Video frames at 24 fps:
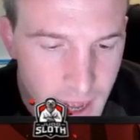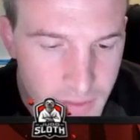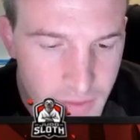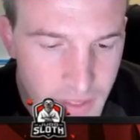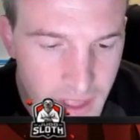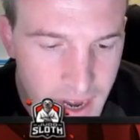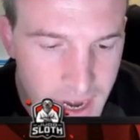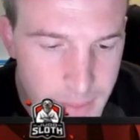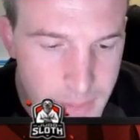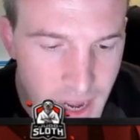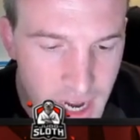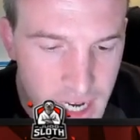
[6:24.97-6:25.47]

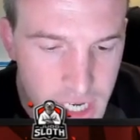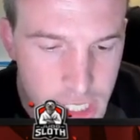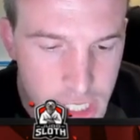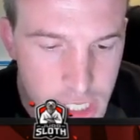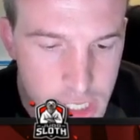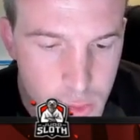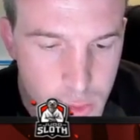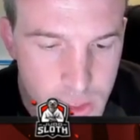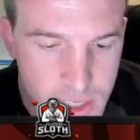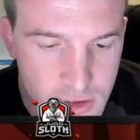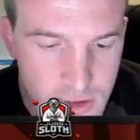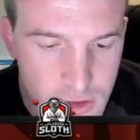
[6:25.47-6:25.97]
And then I'm
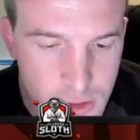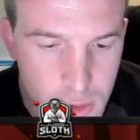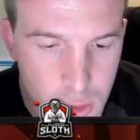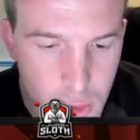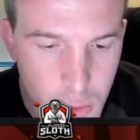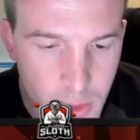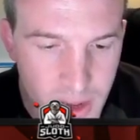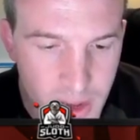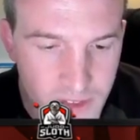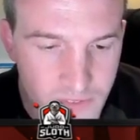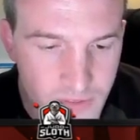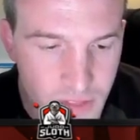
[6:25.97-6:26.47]
actually going to
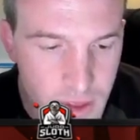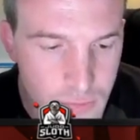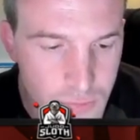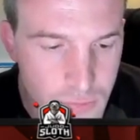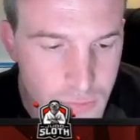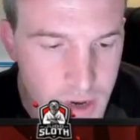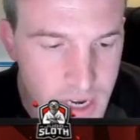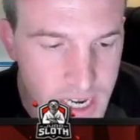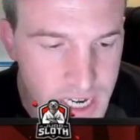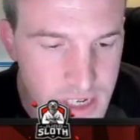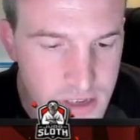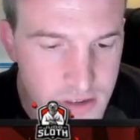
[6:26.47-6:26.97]
go with the
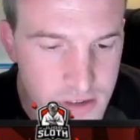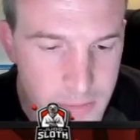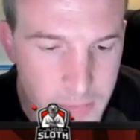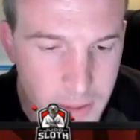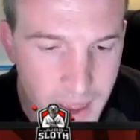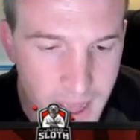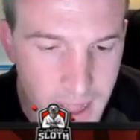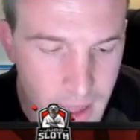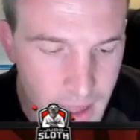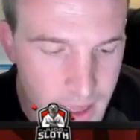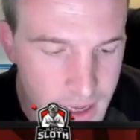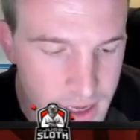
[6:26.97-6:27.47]
rage
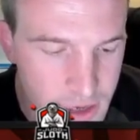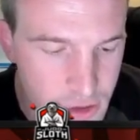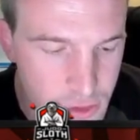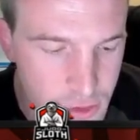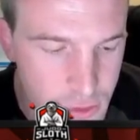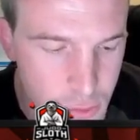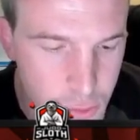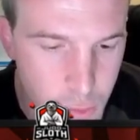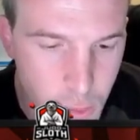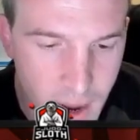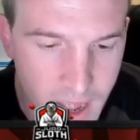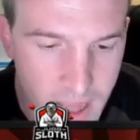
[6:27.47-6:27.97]
spell
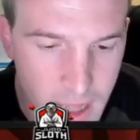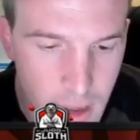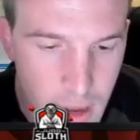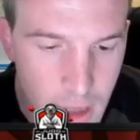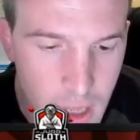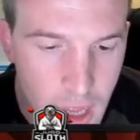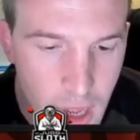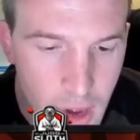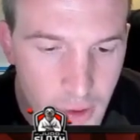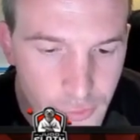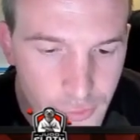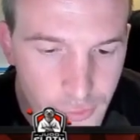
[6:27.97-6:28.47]
as well.